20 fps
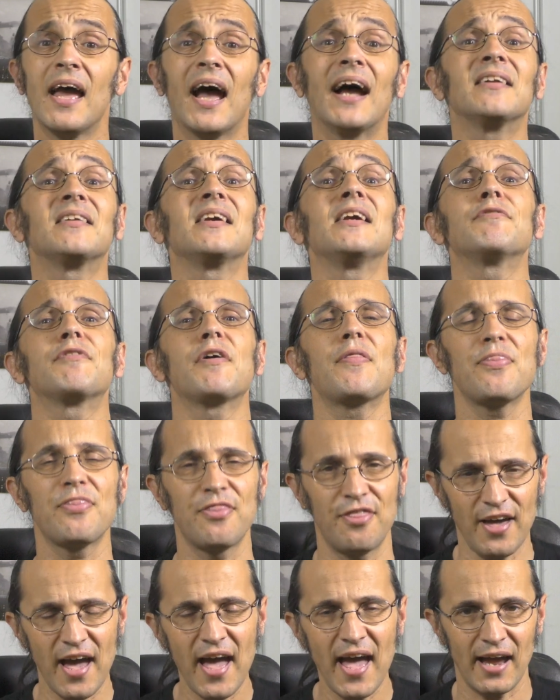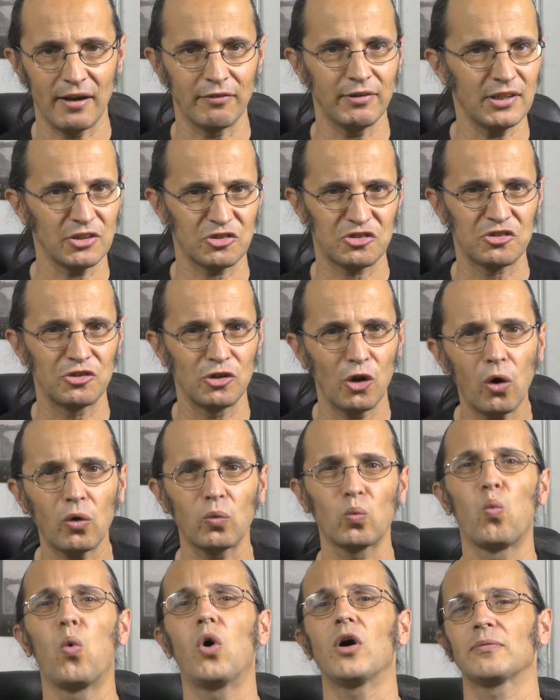and even there it's
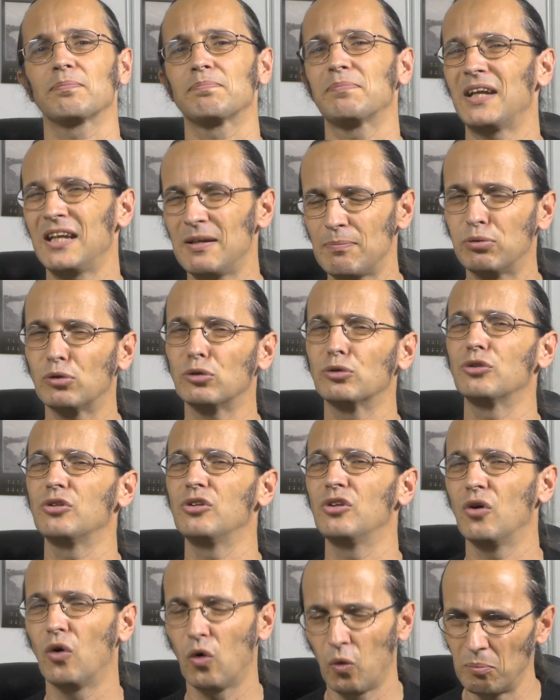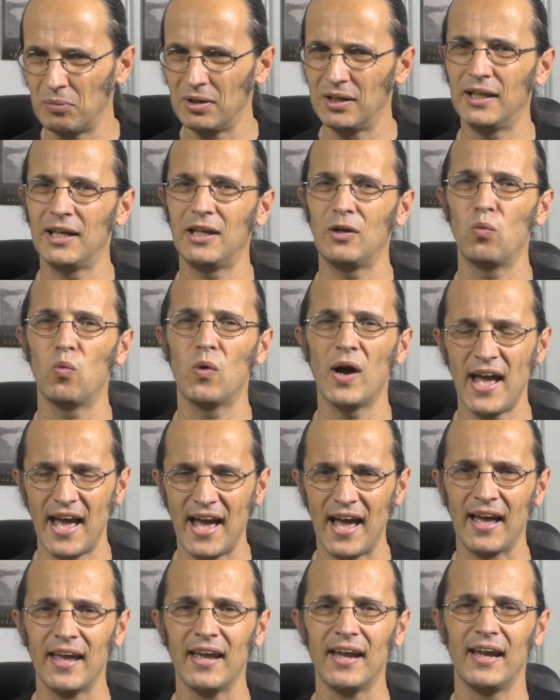not what people normally
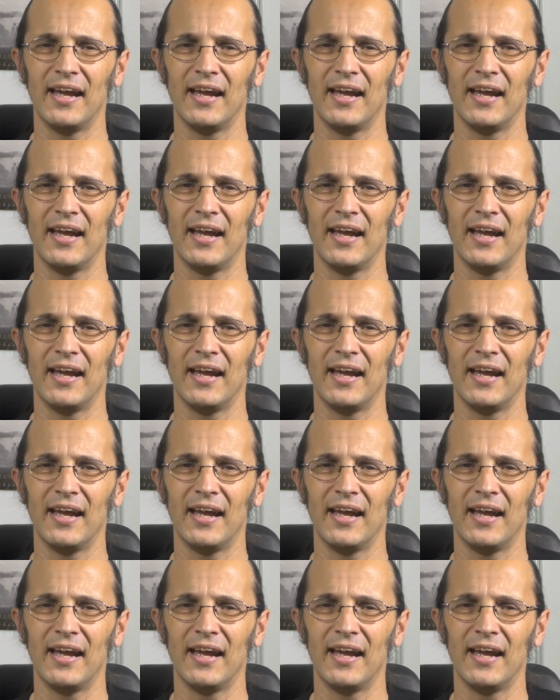wear.